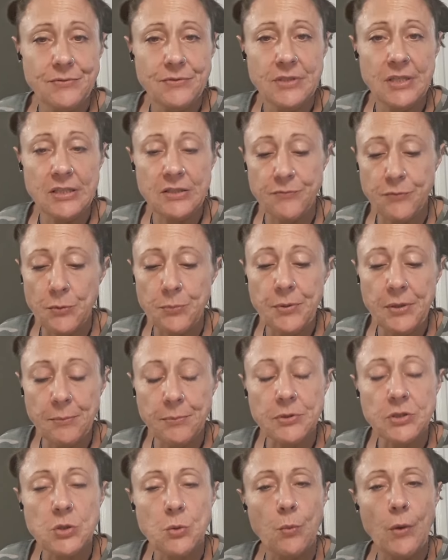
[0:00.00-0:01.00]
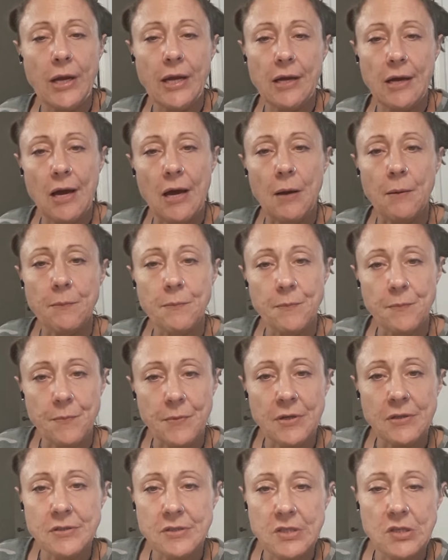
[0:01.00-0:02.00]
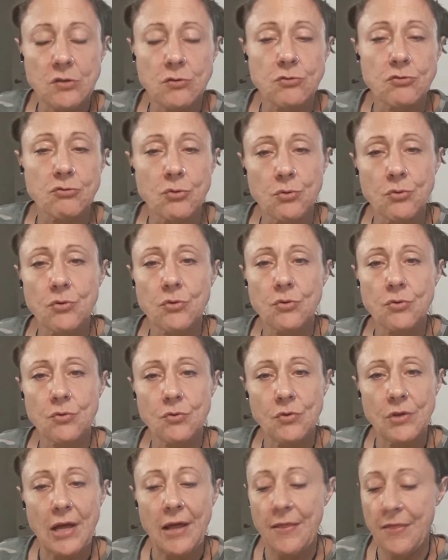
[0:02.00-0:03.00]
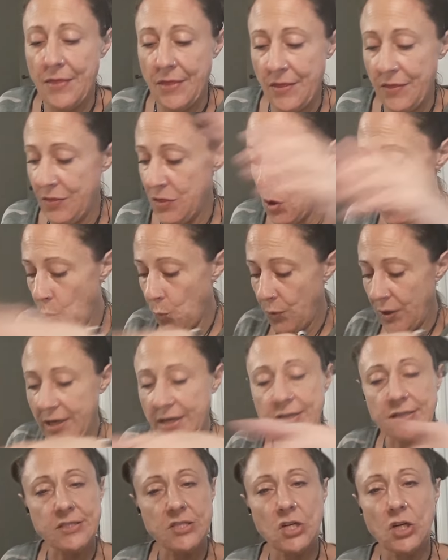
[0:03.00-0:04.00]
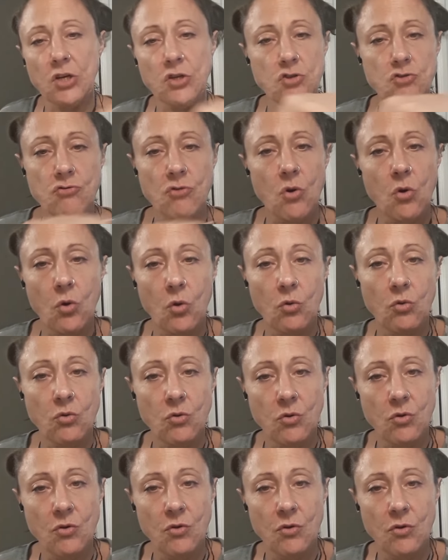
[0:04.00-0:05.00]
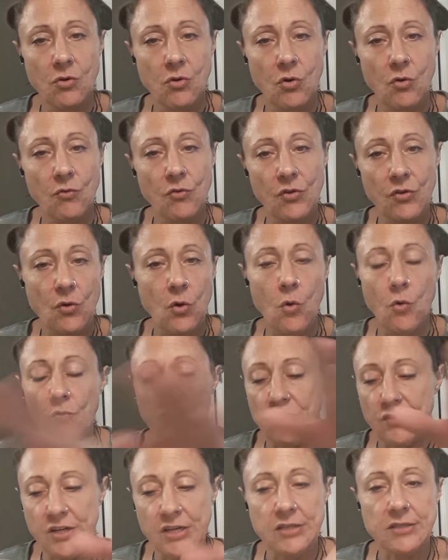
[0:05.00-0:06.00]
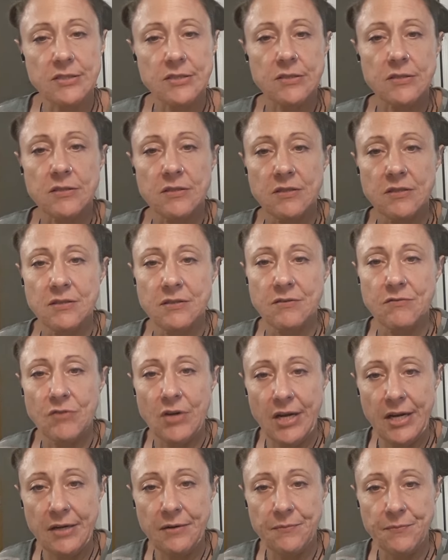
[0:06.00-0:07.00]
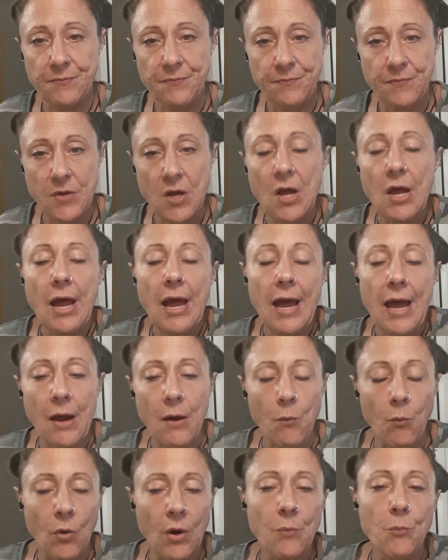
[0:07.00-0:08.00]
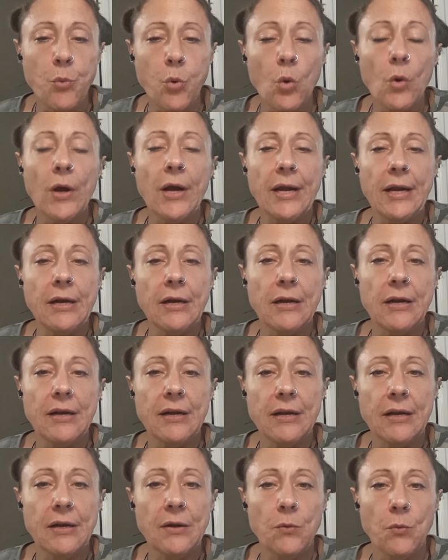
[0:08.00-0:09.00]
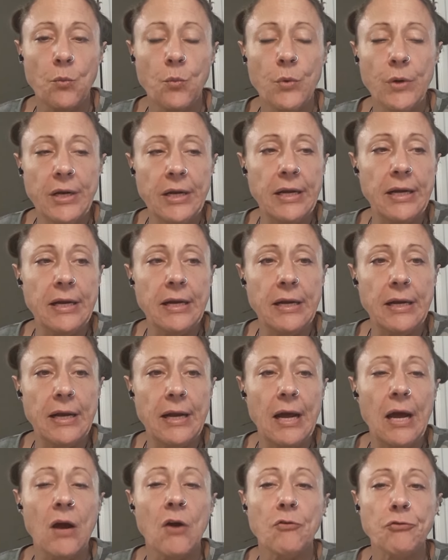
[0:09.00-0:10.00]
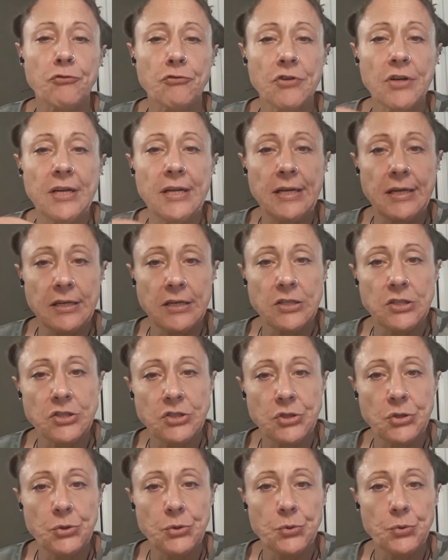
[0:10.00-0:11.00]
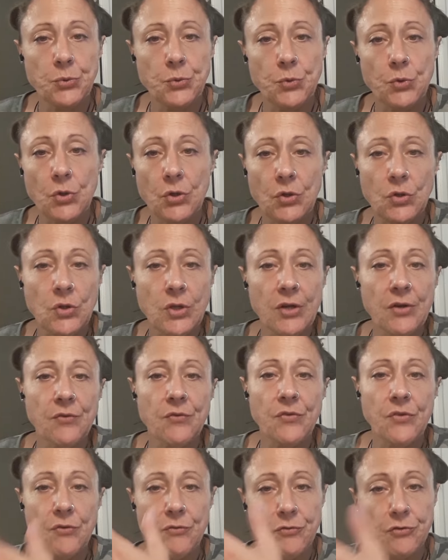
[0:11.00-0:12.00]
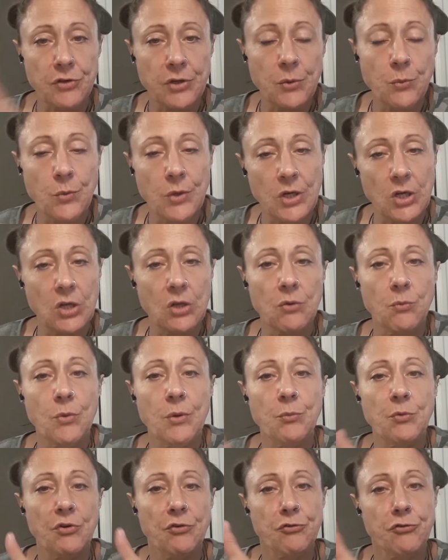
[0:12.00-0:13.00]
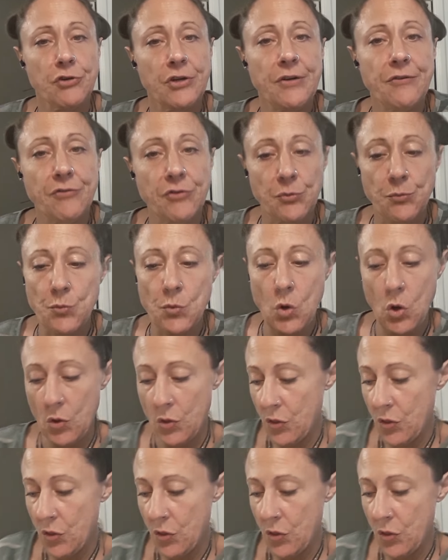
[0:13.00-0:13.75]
It's for people to wake up and see the truth that nobody is in control over this, right? At one point, we are free to live the free will when we're free from